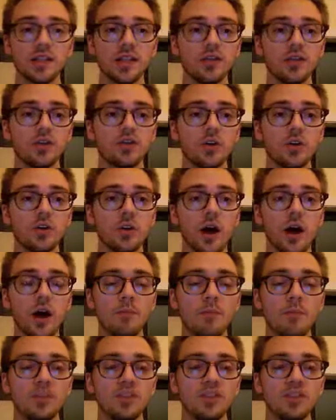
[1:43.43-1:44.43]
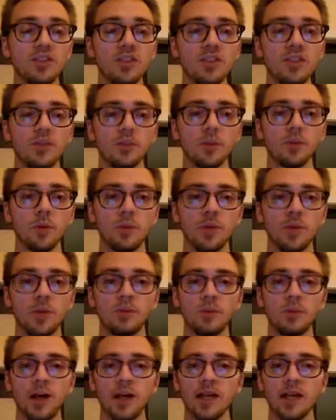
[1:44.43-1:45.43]
and so I must deal with
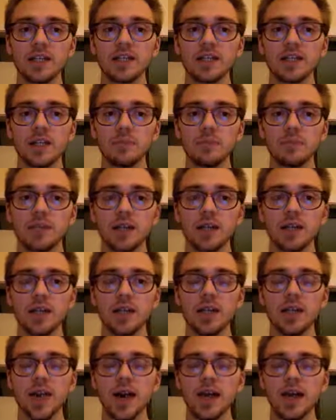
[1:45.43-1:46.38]
it by accepting it